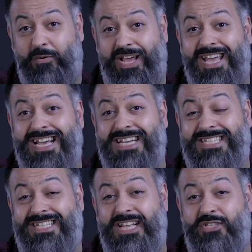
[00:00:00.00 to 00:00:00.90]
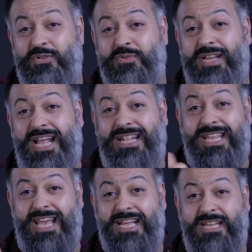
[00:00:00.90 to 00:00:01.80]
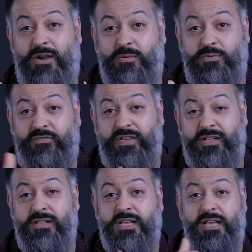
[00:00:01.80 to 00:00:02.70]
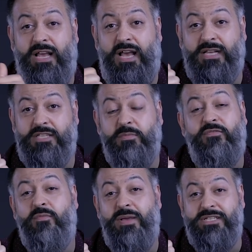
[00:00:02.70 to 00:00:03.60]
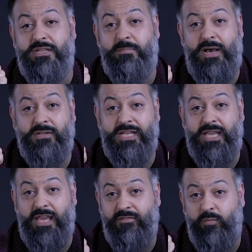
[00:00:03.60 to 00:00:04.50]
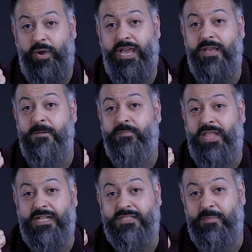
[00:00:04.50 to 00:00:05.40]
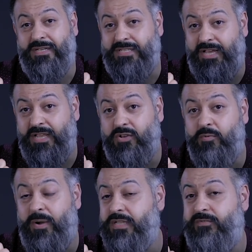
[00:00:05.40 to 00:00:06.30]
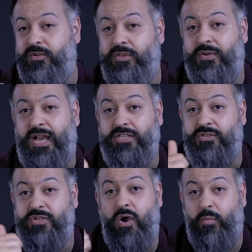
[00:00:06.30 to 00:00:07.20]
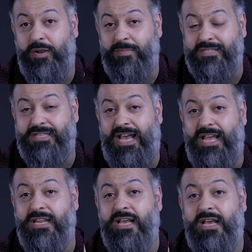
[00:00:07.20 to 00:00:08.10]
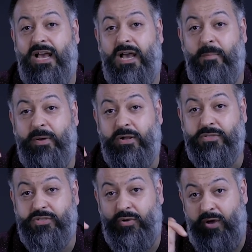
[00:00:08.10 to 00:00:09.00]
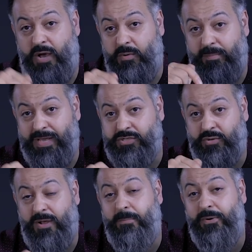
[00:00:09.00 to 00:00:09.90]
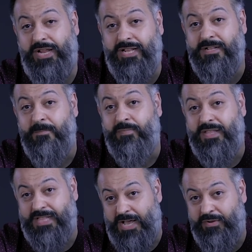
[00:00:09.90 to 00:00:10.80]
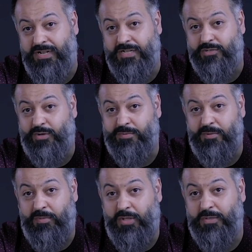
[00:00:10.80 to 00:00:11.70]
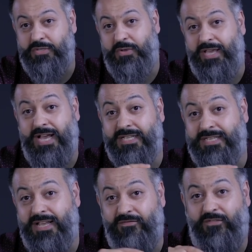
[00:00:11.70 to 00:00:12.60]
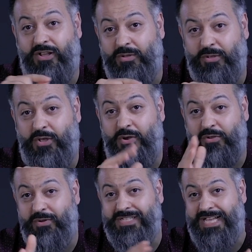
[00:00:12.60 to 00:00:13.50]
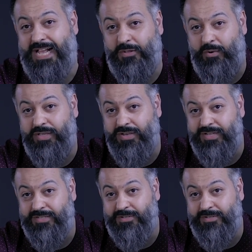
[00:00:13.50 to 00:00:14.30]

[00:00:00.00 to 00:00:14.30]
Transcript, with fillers: the way, stay tuned. At the end, I will reveal uh, some information about a giveaway and some exciting coupons for you guys. You don't want to miss that, uh, but also I will make sure I'll put it down in the description below so you guys can follow along, know exactly what you need to